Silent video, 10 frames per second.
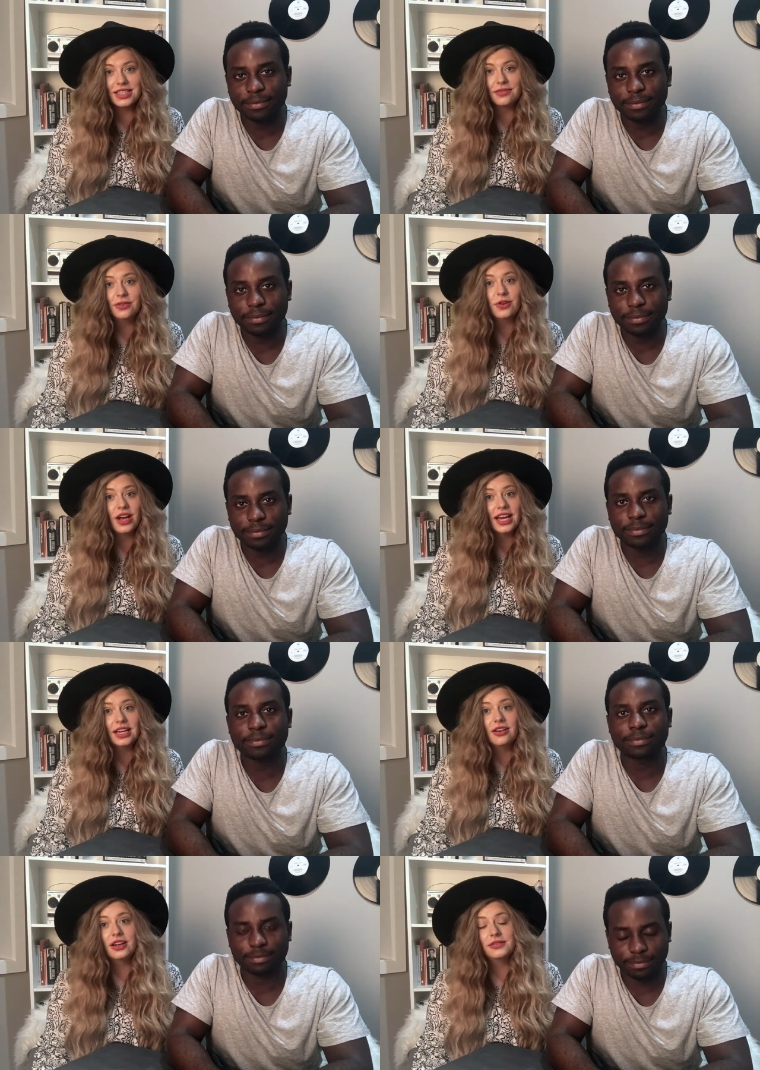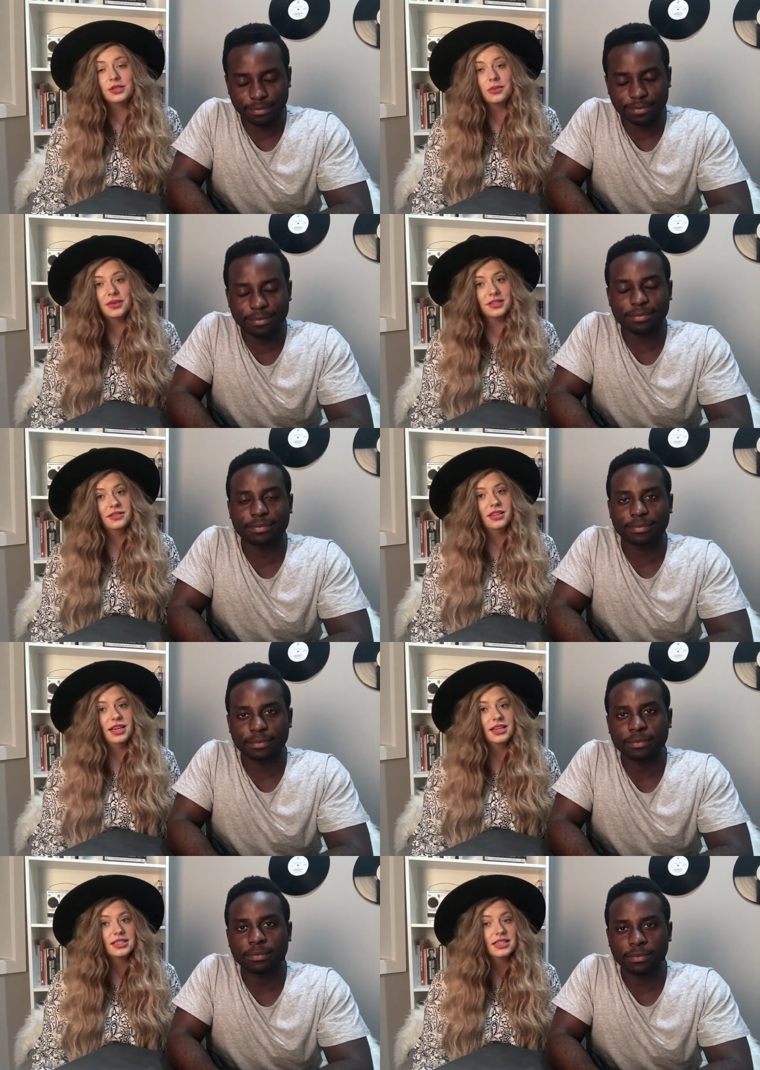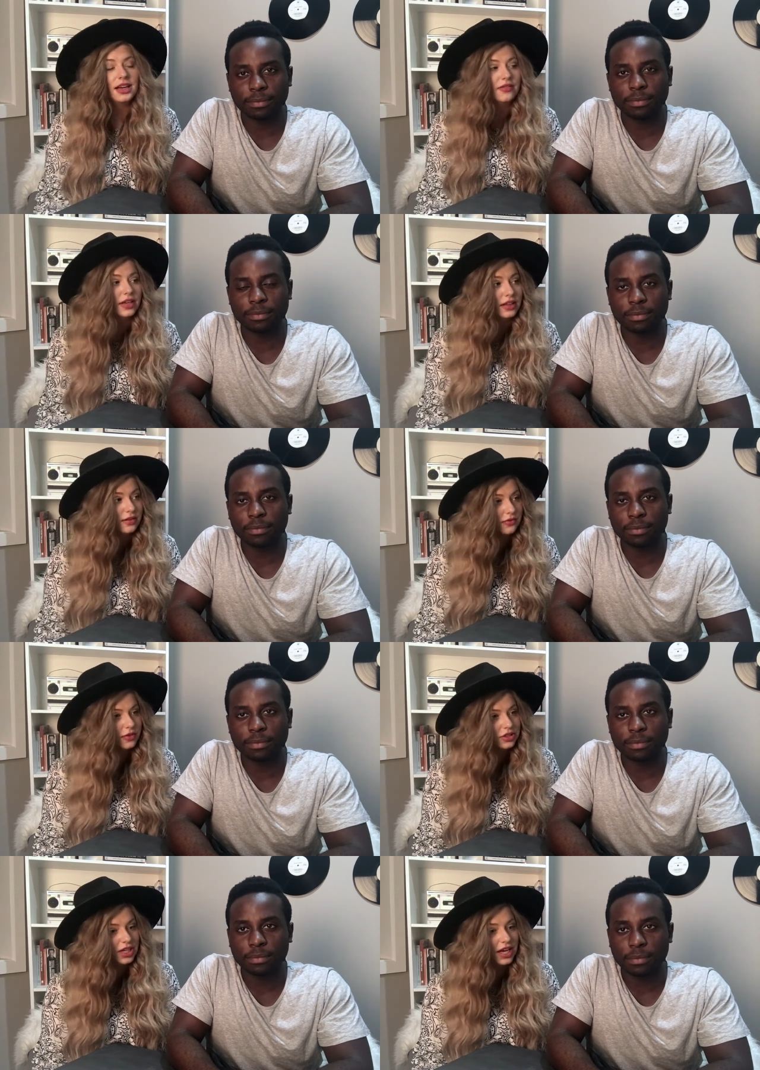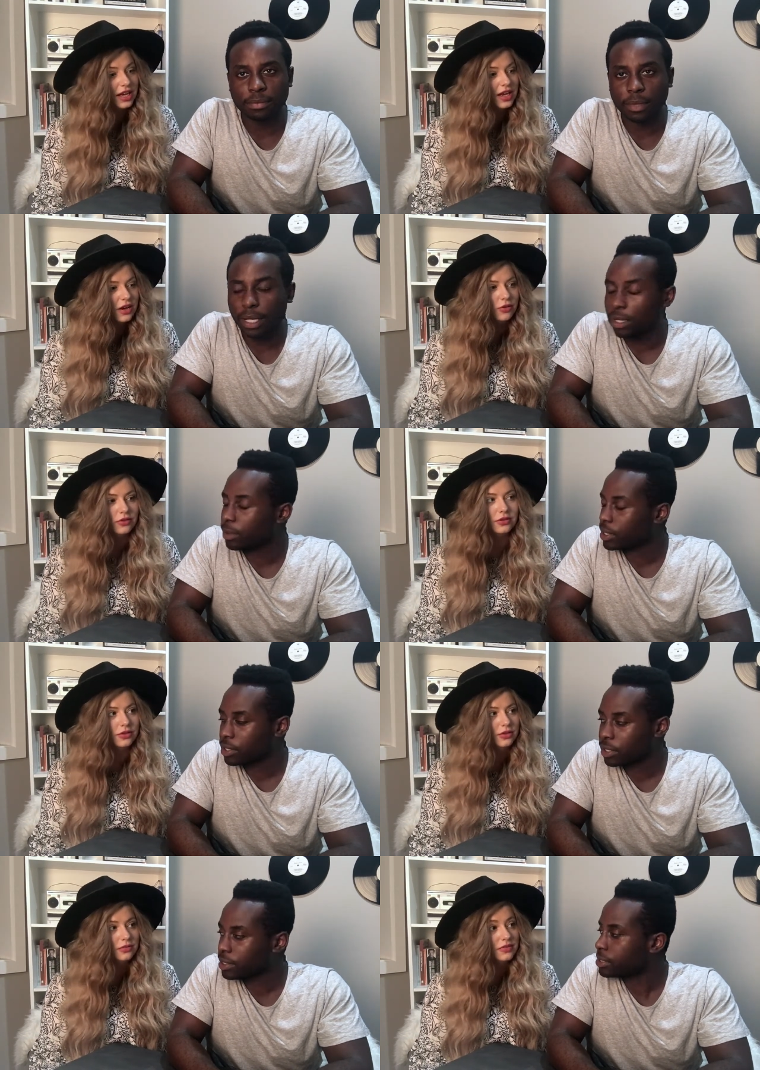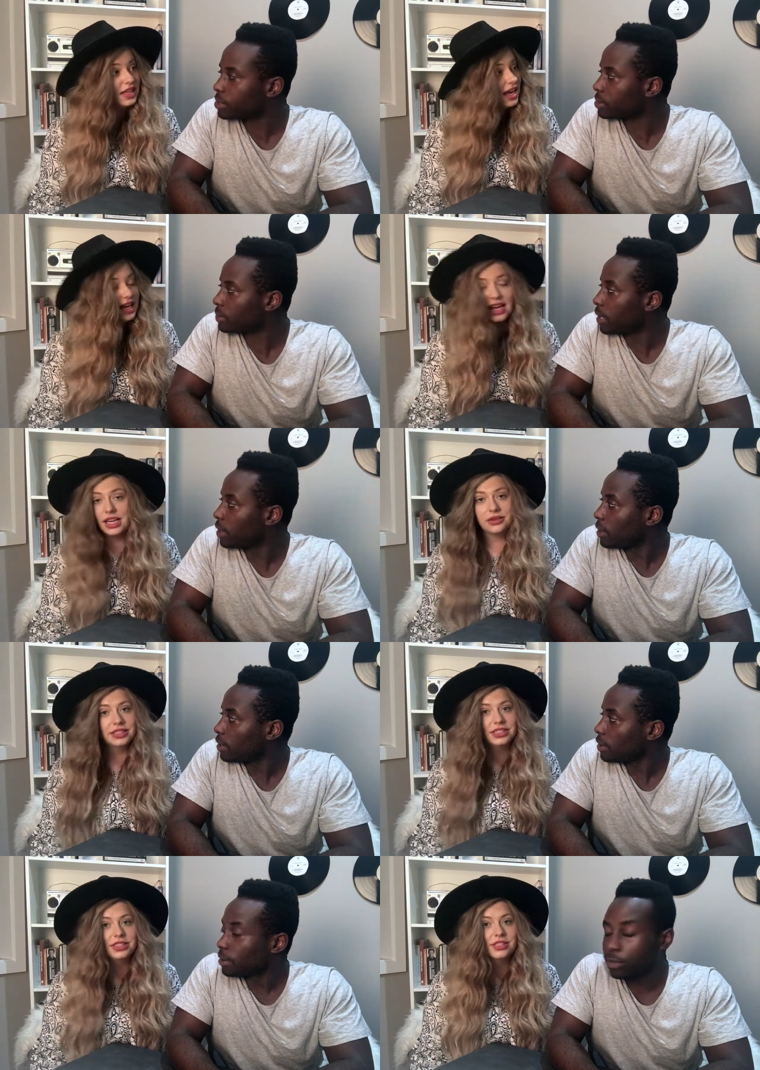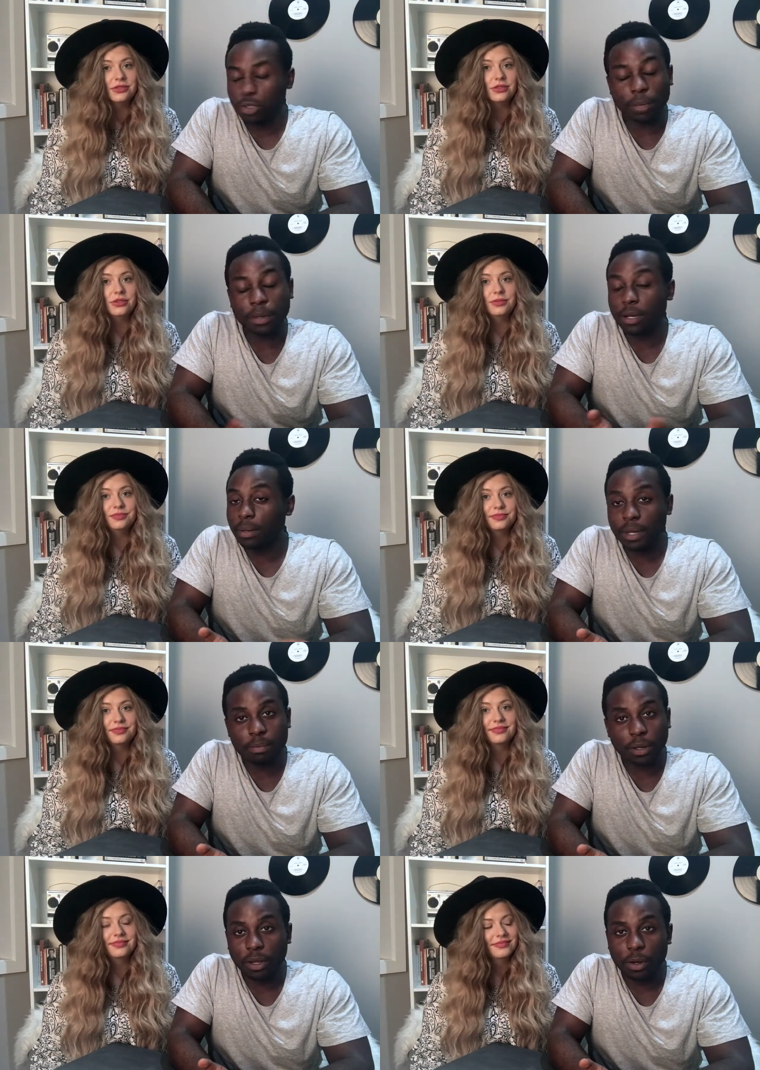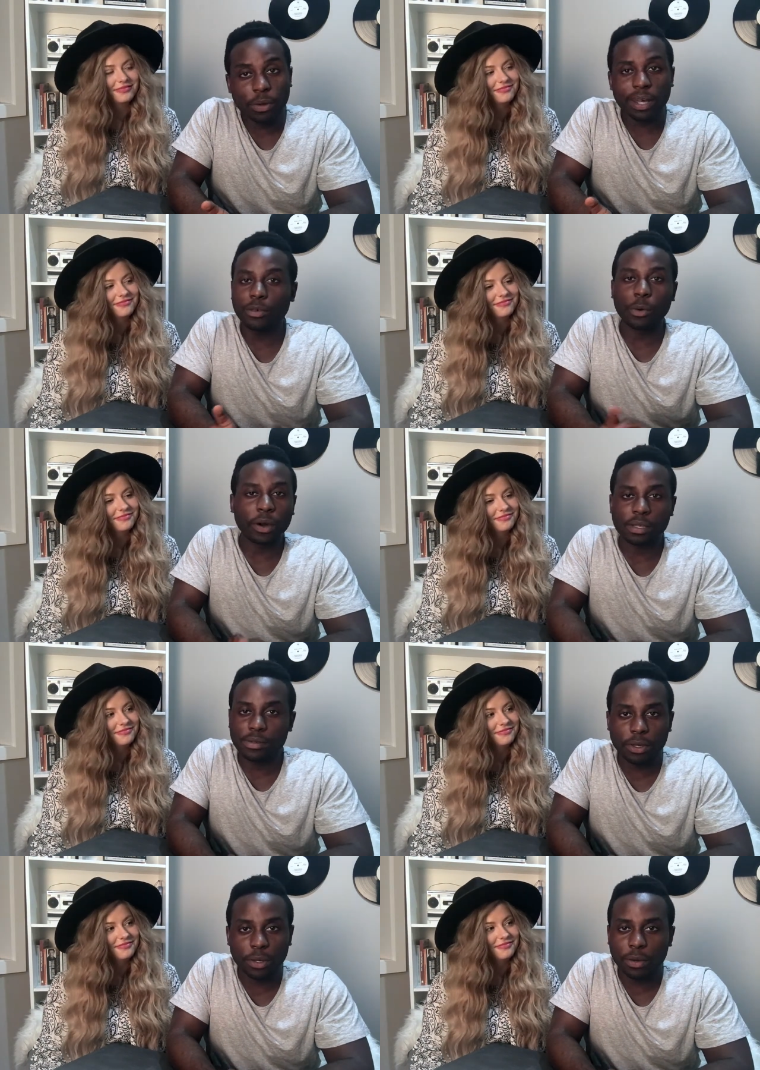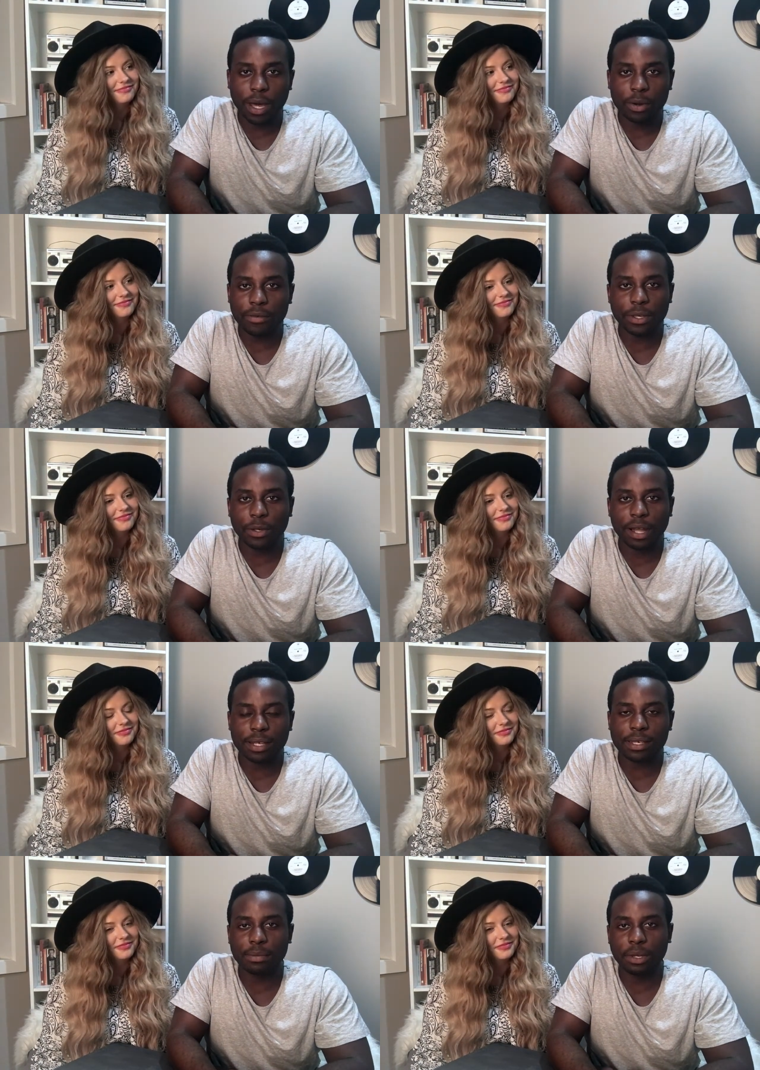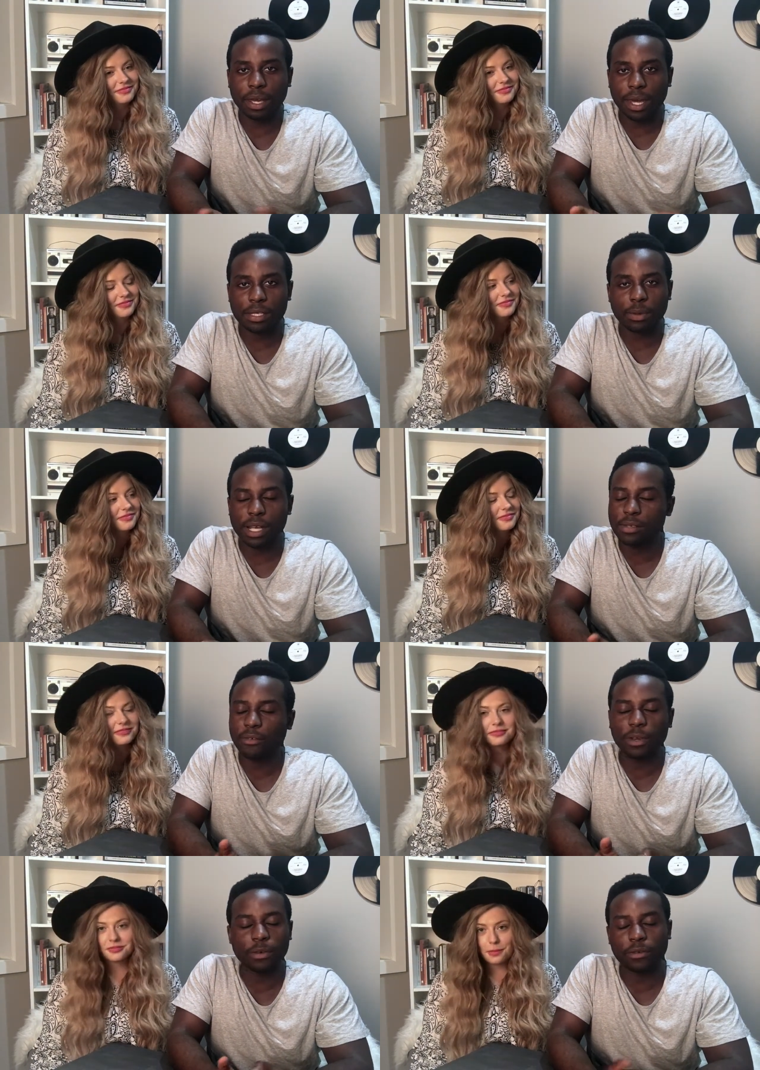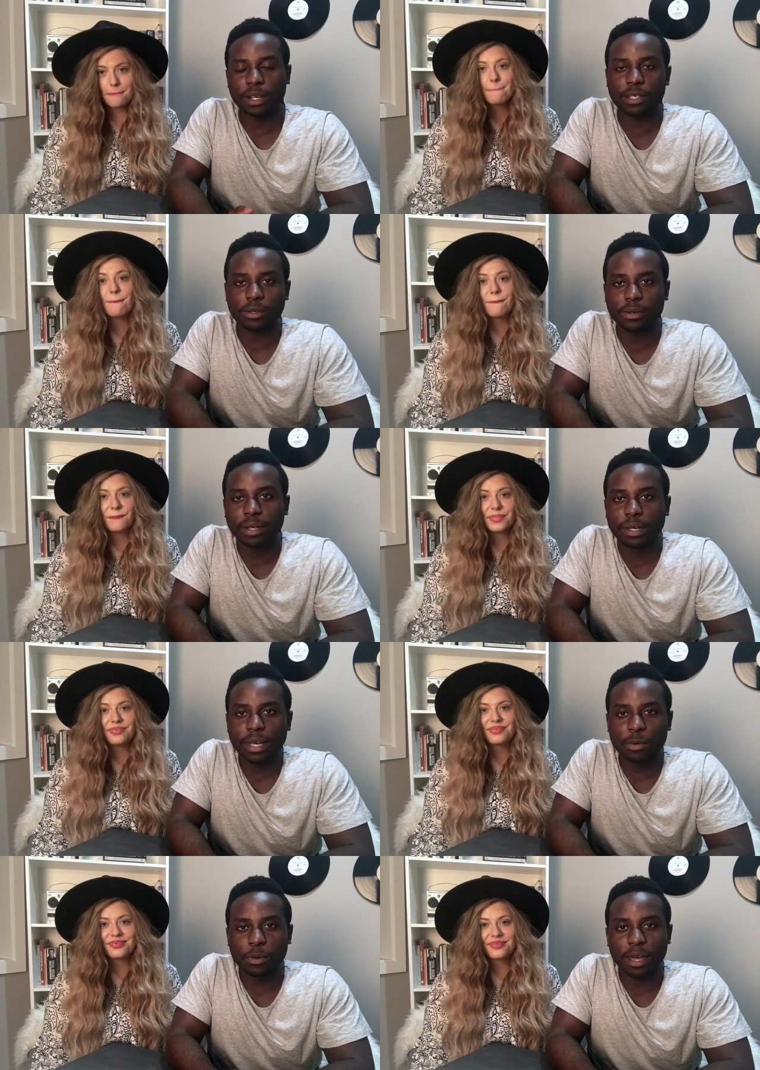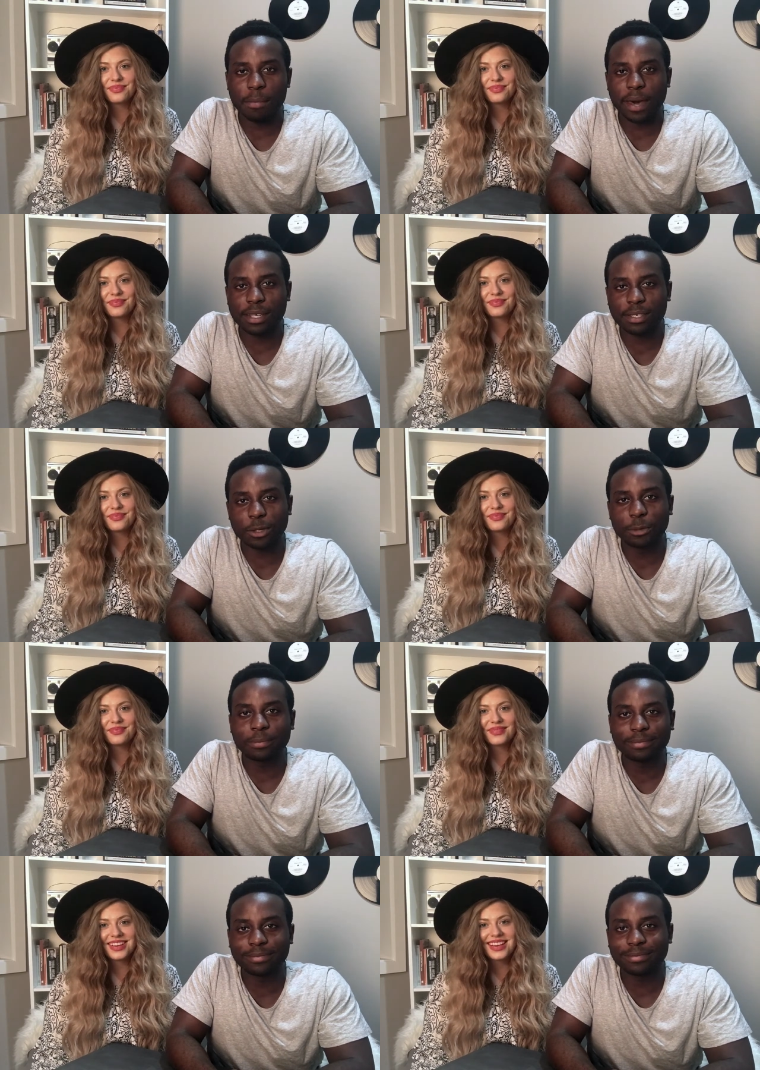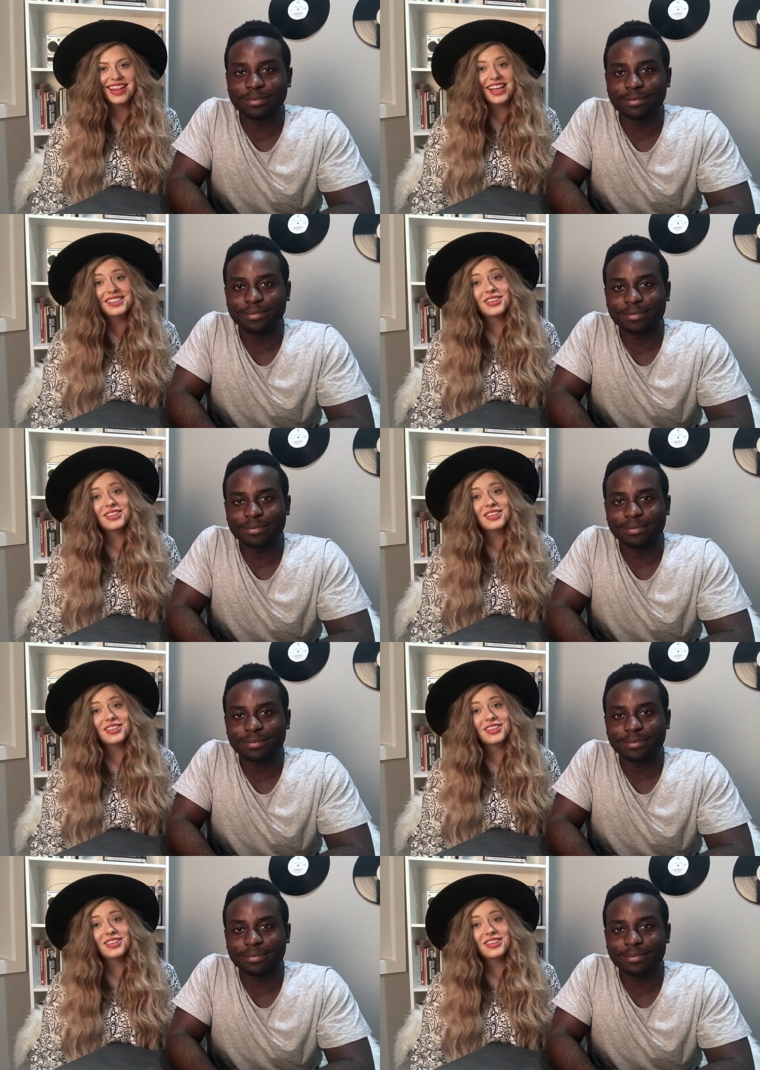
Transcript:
Speaker 1: if you've got any kind of topics you'd like us to cover in the future. Any or, questions? Yeah, any questions. Drop or... a
Speaker 2: comment below, whatever works for you, however you like to communicate to us, feel free to, and we'll get back to you.
Speaker 1: Thanks,